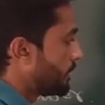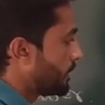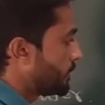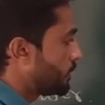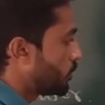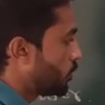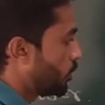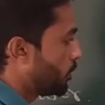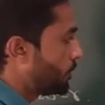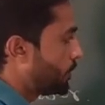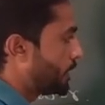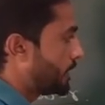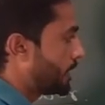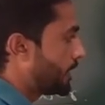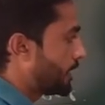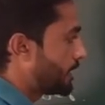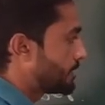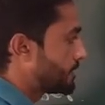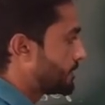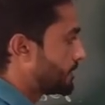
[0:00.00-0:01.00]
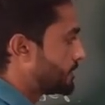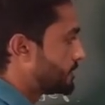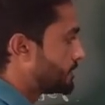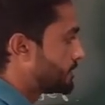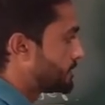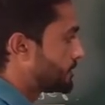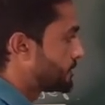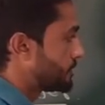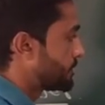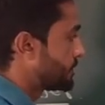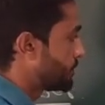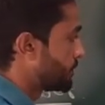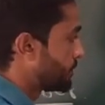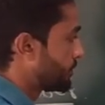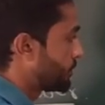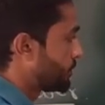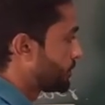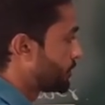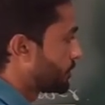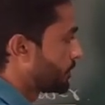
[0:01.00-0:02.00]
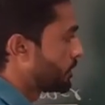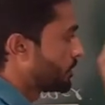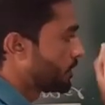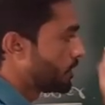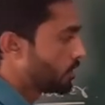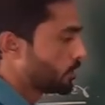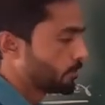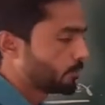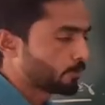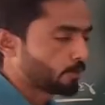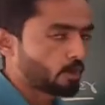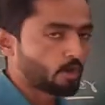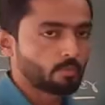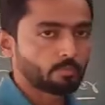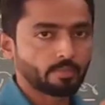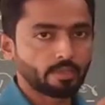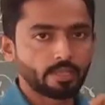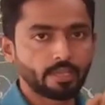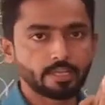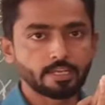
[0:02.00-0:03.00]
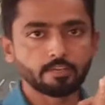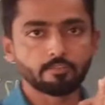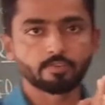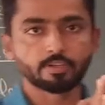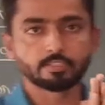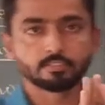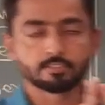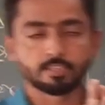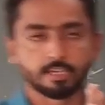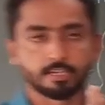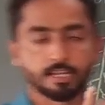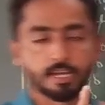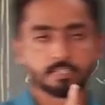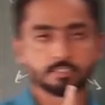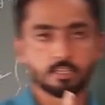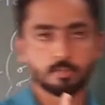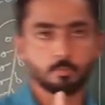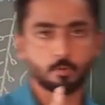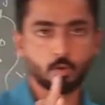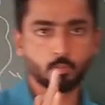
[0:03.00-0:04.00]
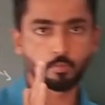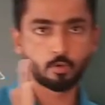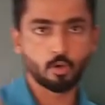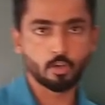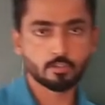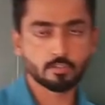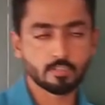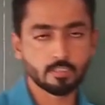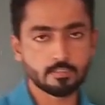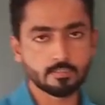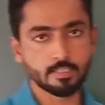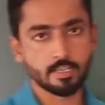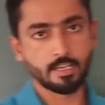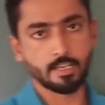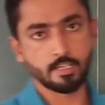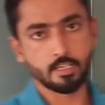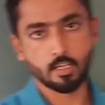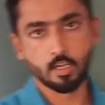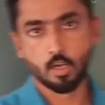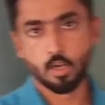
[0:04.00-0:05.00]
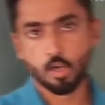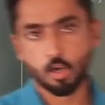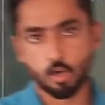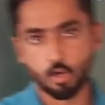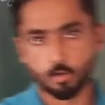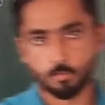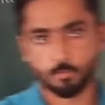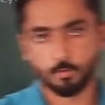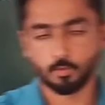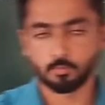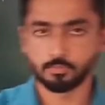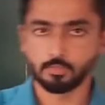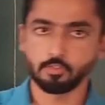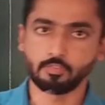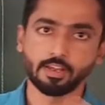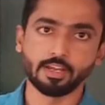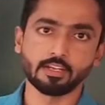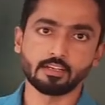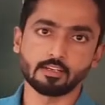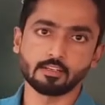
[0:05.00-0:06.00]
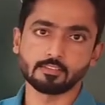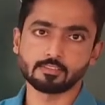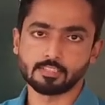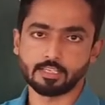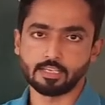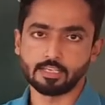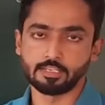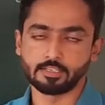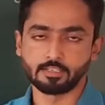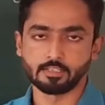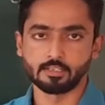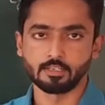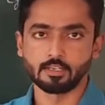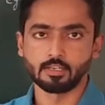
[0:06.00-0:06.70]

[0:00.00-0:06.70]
It opened like this from any one side, either from dorsal side or from the ventral side.